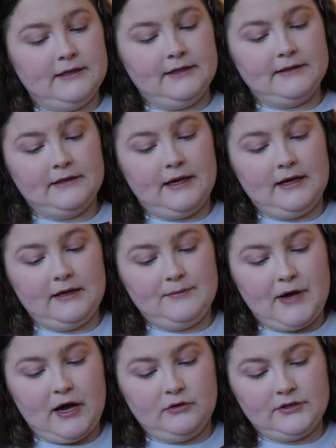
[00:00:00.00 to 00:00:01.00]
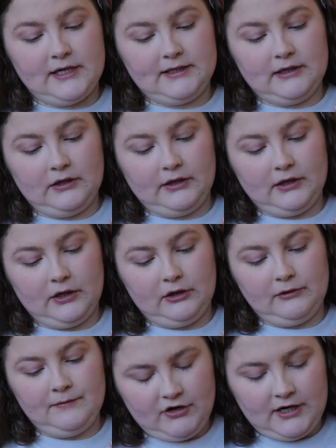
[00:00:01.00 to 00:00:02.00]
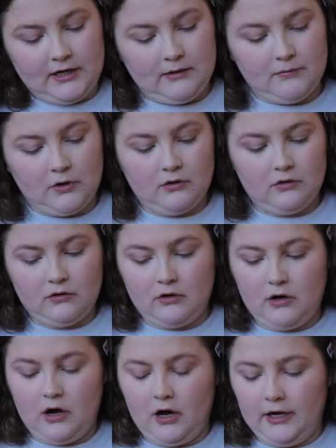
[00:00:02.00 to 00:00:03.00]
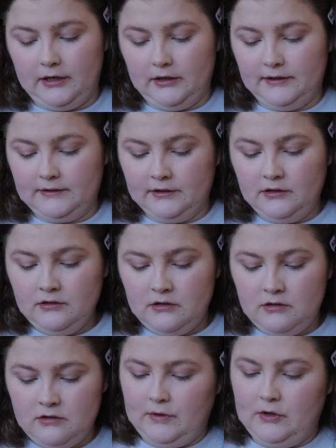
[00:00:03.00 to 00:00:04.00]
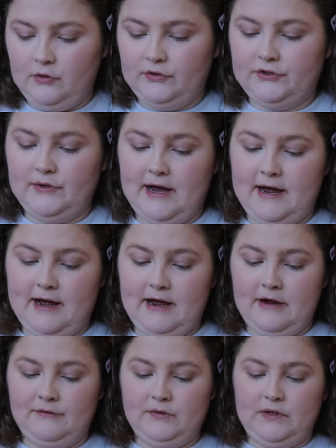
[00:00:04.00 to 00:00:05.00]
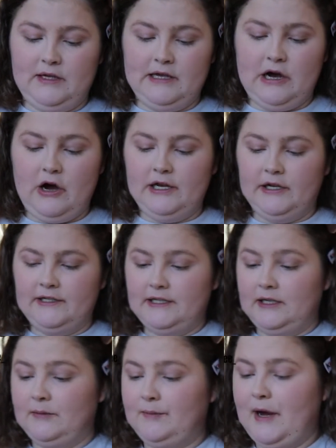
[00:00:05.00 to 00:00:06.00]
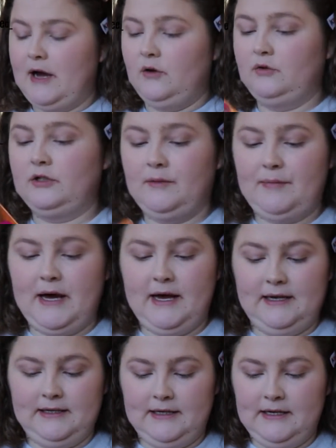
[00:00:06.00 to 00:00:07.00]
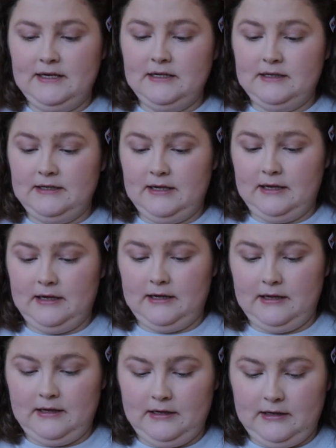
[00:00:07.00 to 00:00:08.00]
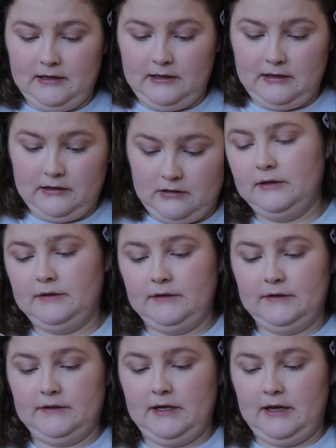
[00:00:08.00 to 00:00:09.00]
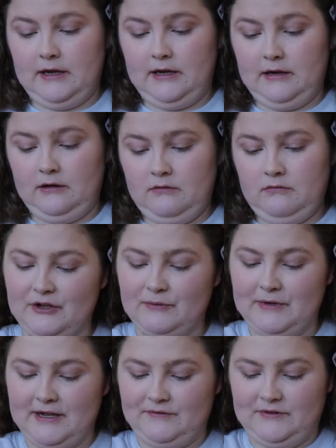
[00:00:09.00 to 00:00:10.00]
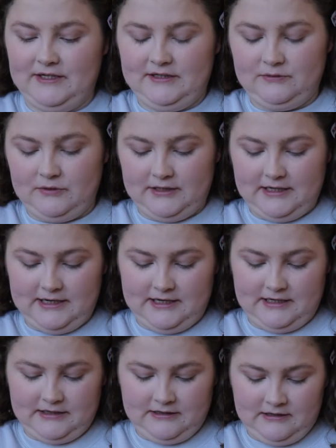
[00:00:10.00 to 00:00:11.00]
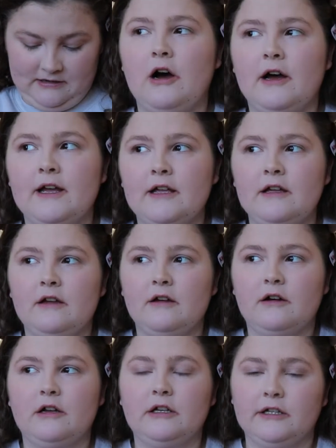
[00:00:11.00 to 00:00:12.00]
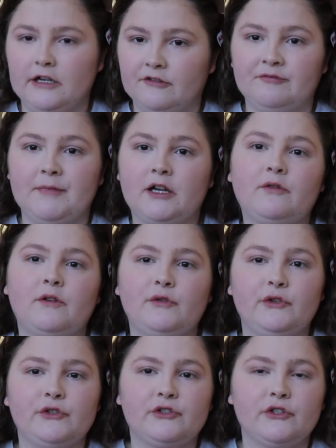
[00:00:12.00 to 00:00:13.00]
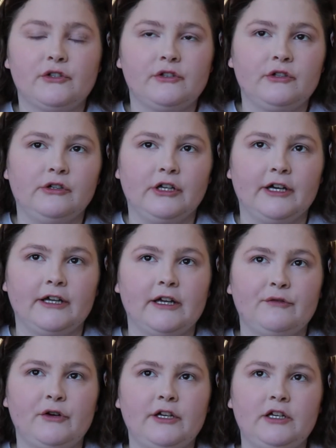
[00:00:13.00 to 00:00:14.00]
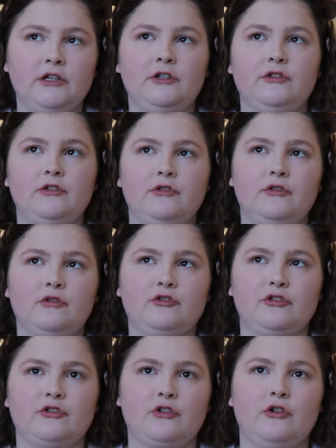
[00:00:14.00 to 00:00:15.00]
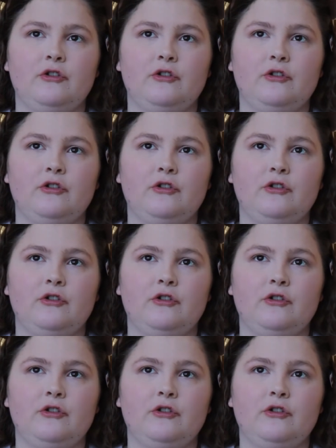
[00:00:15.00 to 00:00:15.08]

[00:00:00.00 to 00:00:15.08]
there's a powder and then like a cream highlighter. We also have the highlighting powder palette in, doesn't say, so we have this one here. I love Makeup Revolution. Like, if I could just